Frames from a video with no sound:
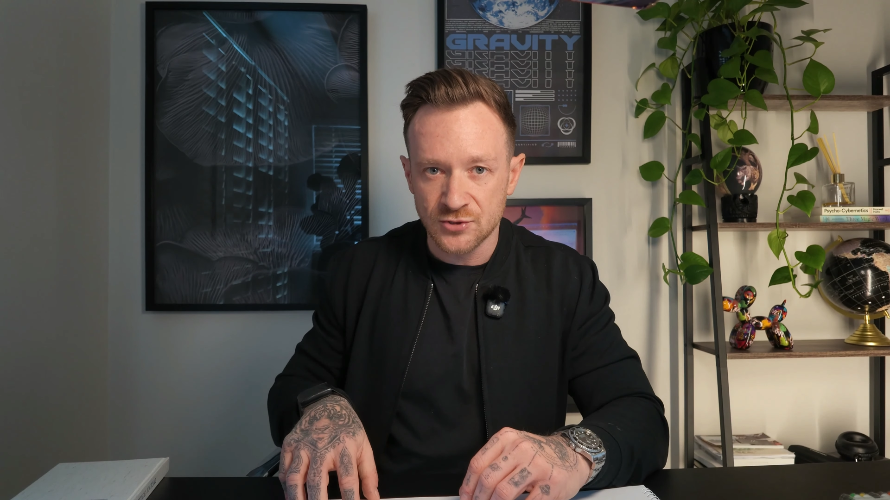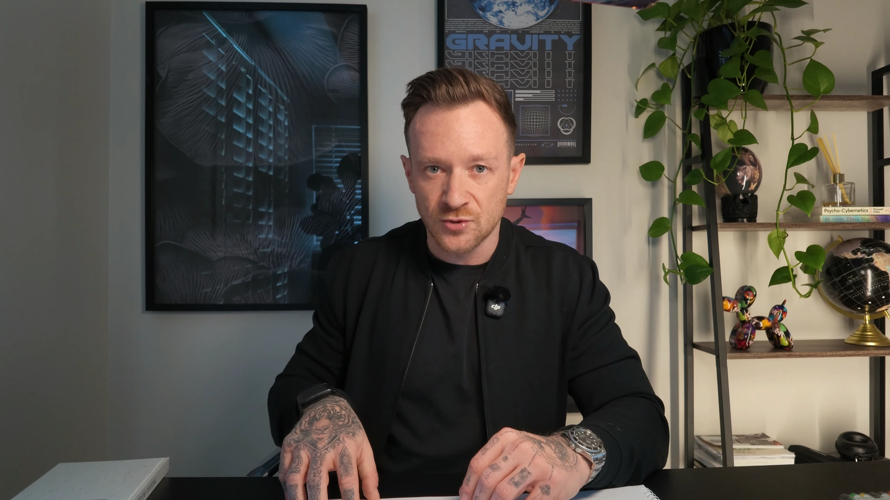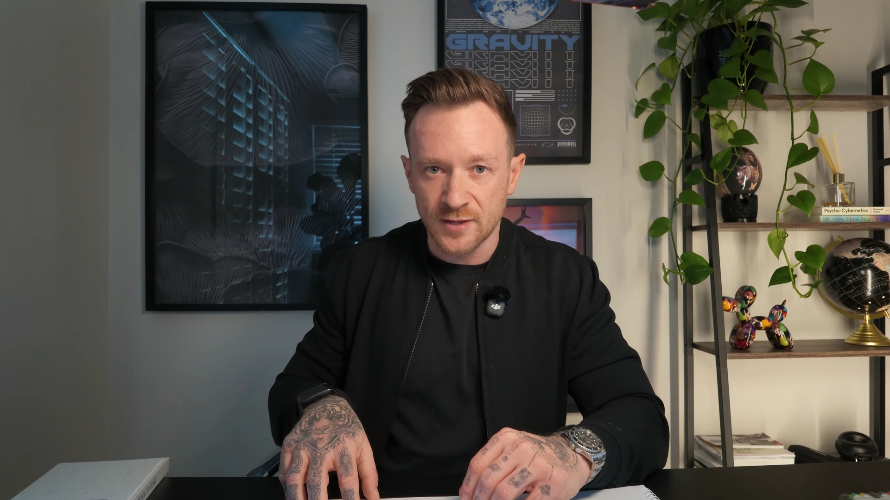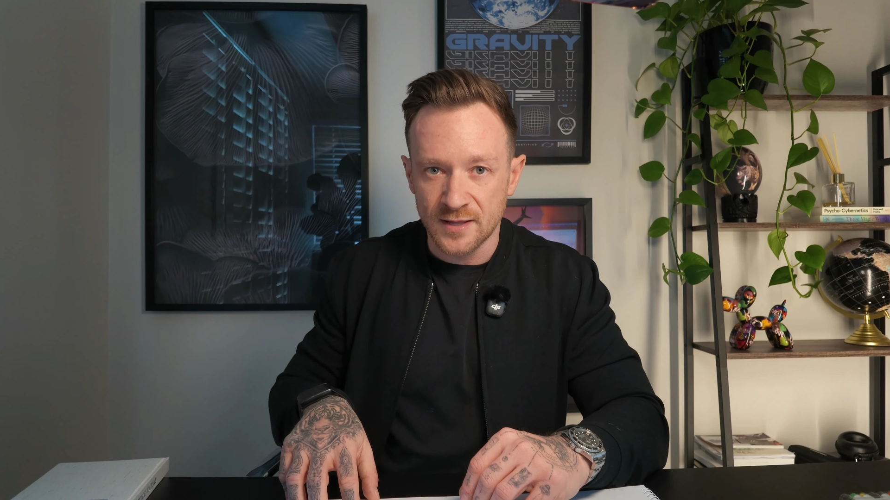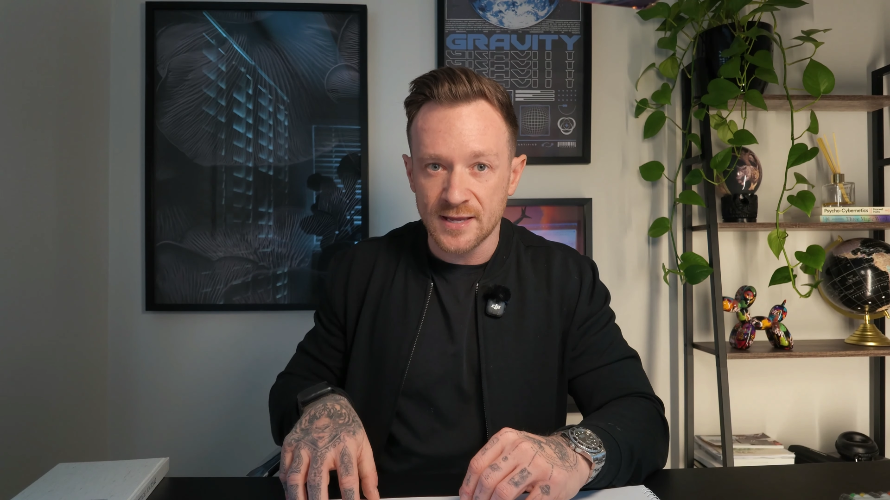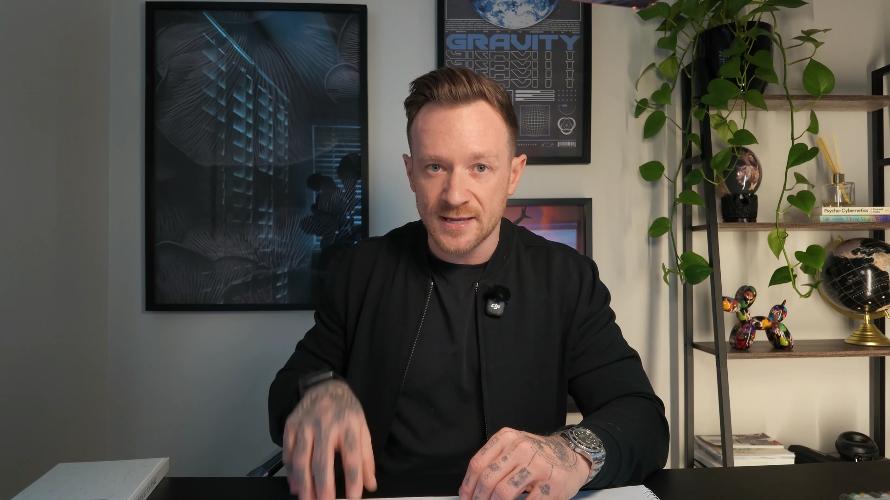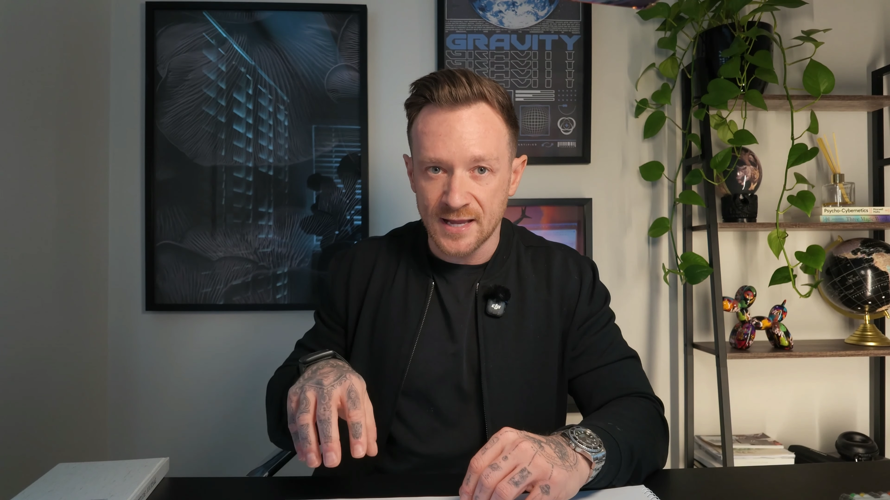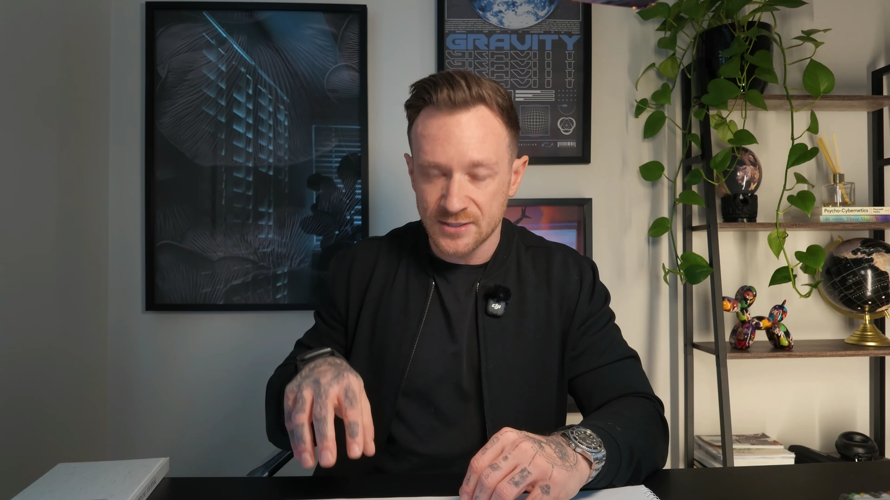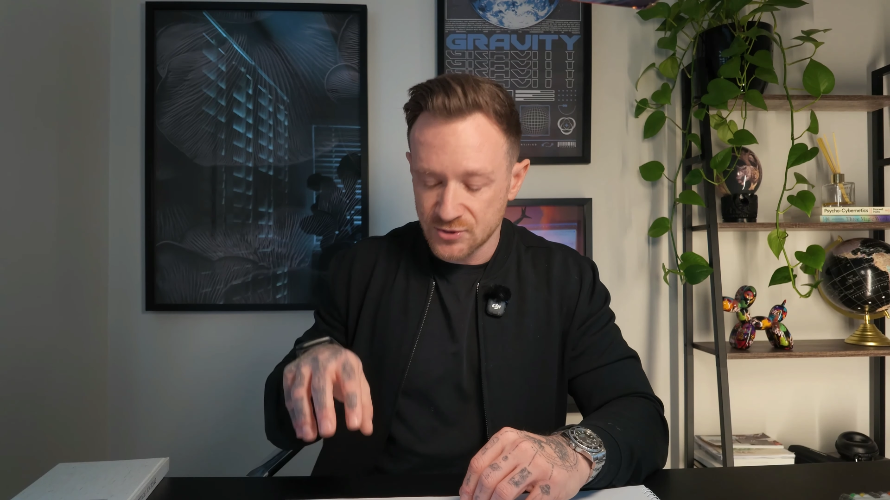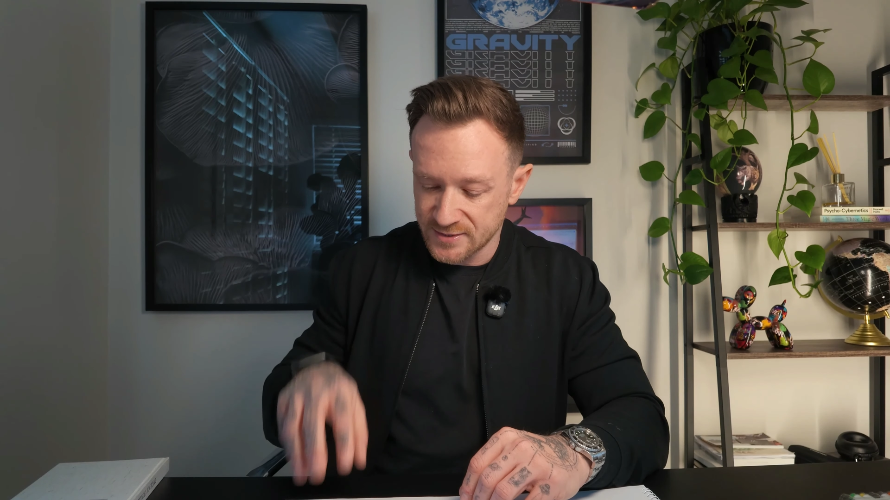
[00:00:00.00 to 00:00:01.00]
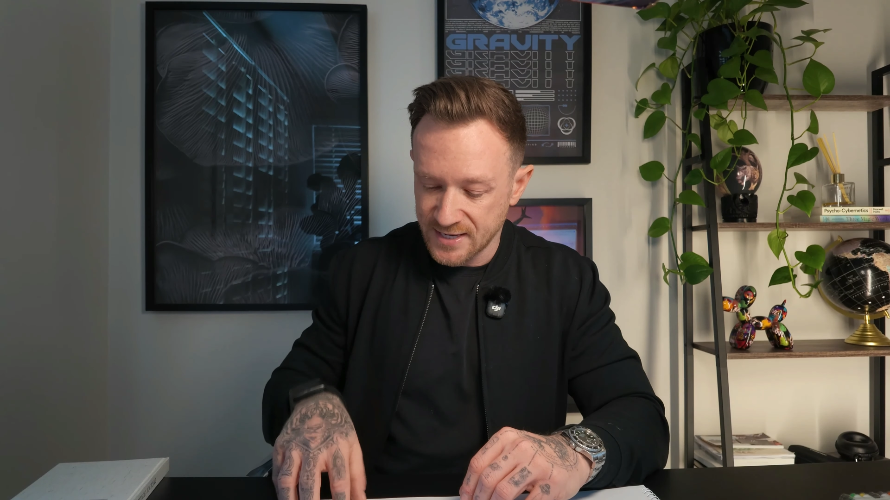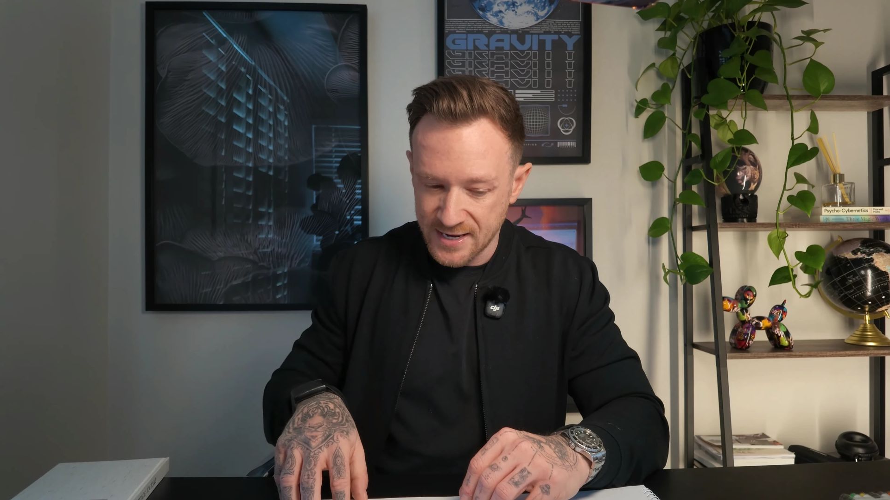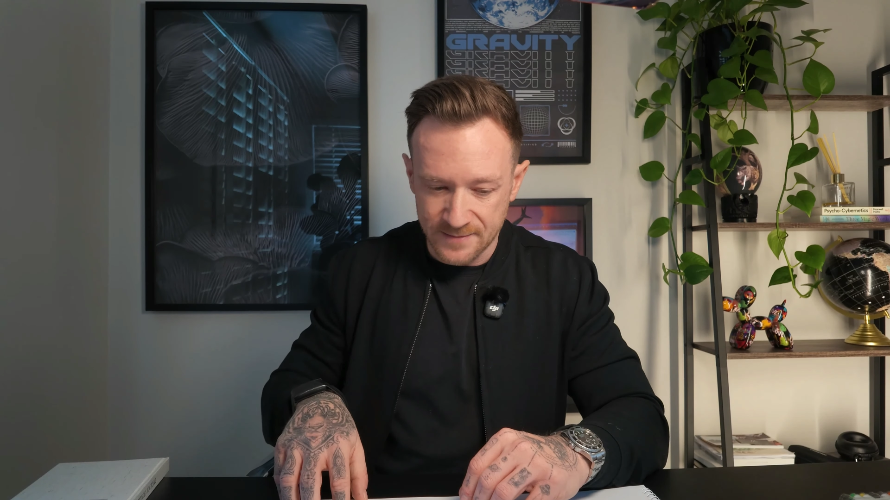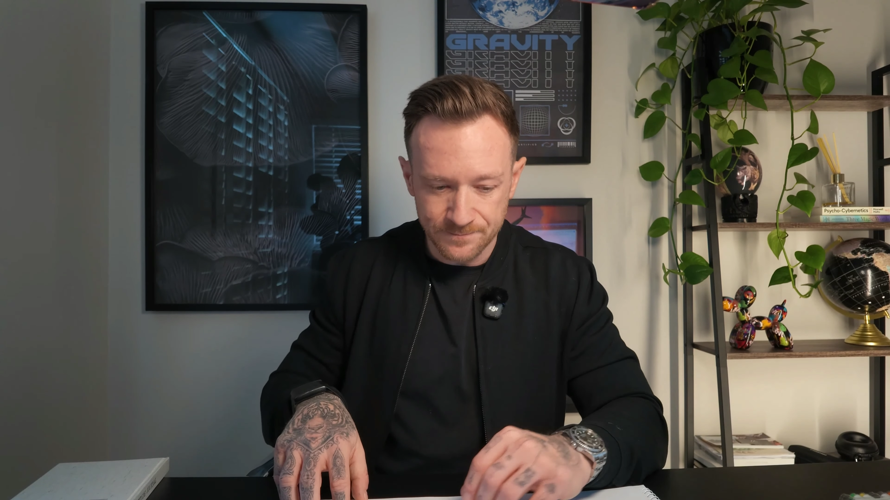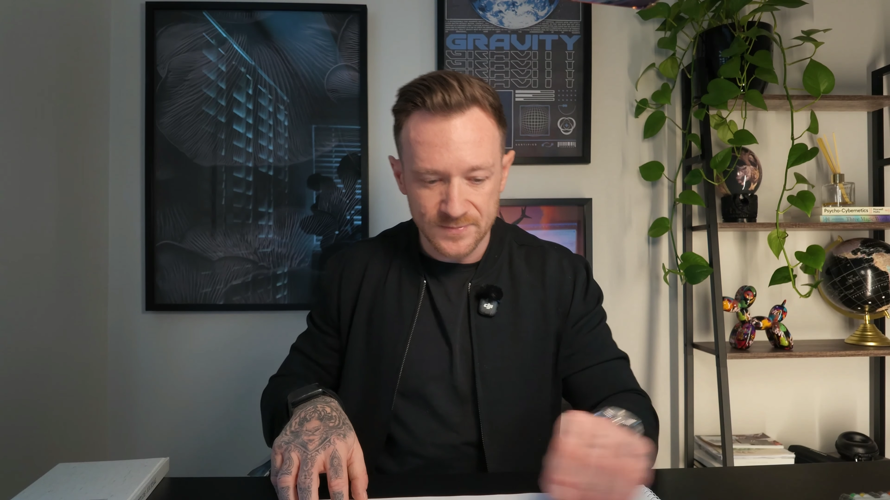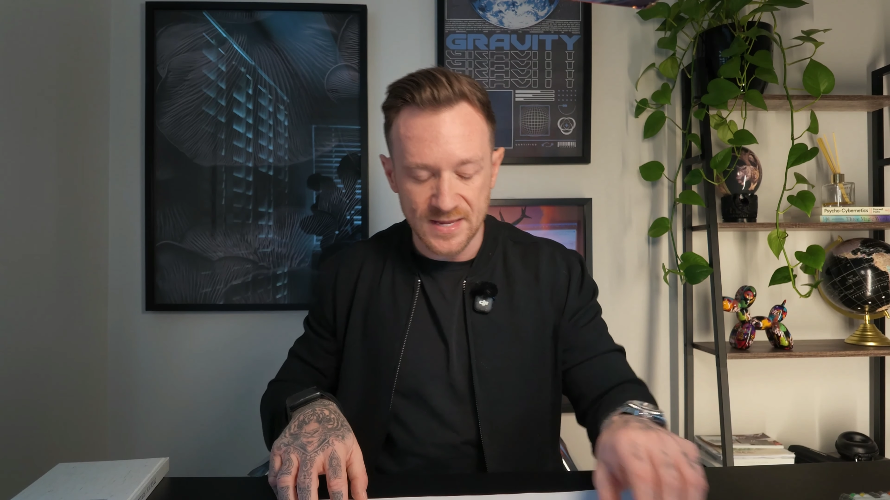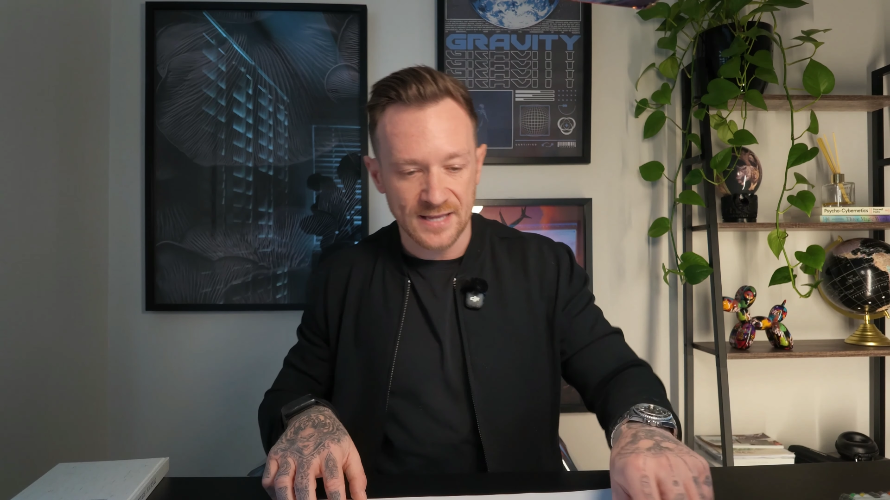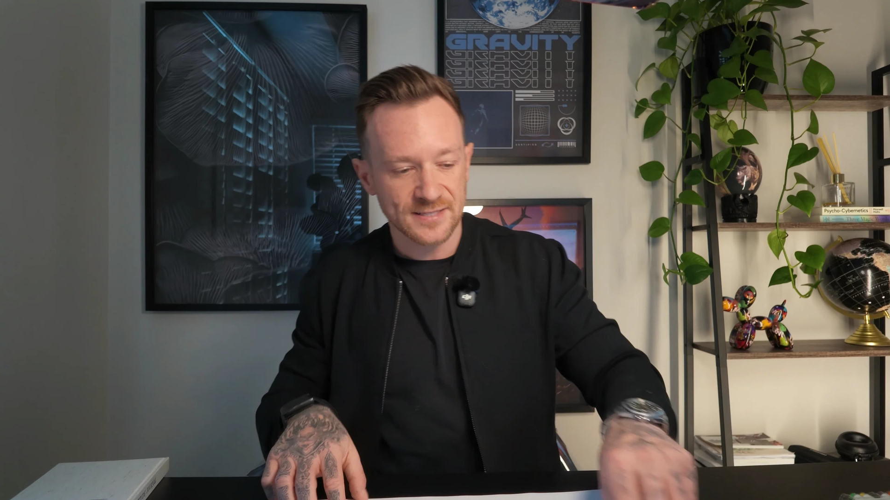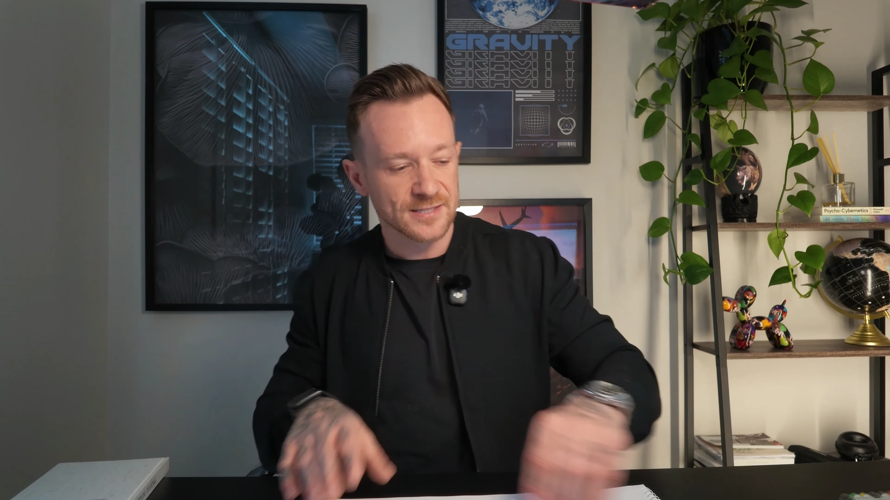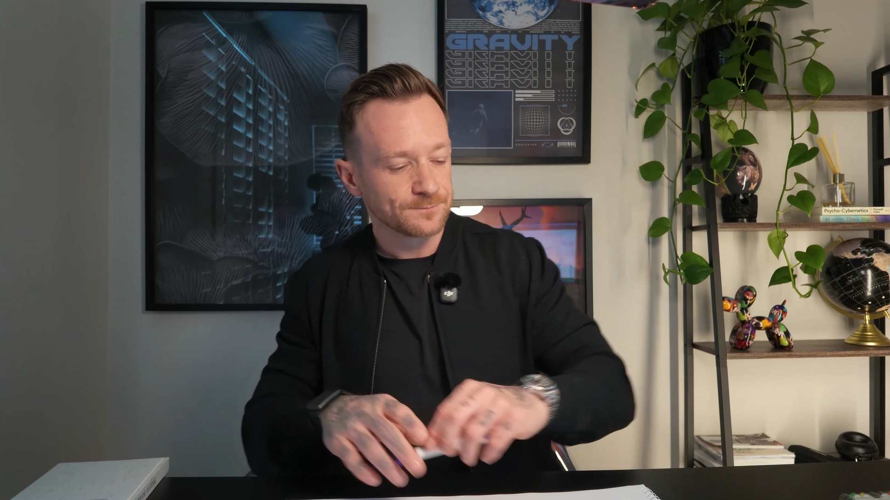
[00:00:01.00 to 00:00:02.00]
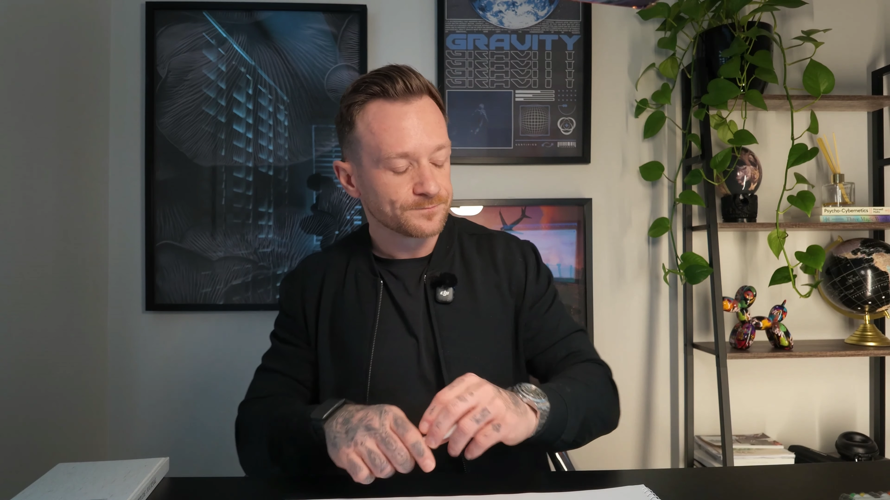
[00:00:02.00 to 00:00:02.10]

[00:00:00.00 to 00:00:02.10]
so that they get to say yes.